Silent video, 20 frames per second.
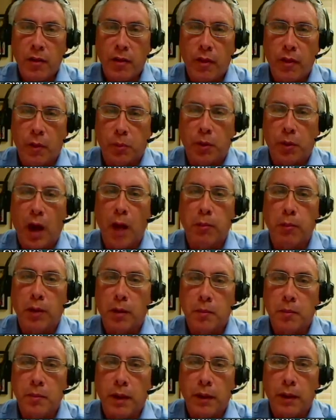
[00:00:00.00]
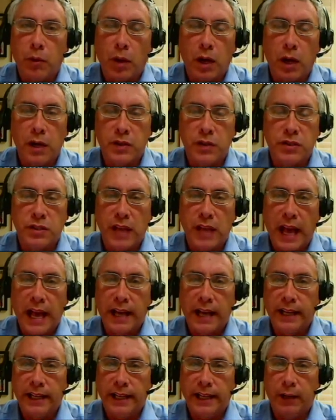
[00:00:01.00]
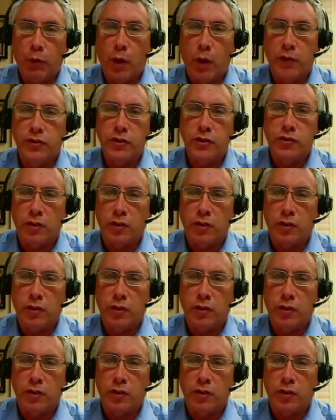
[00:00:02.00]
the problem was that it wasn't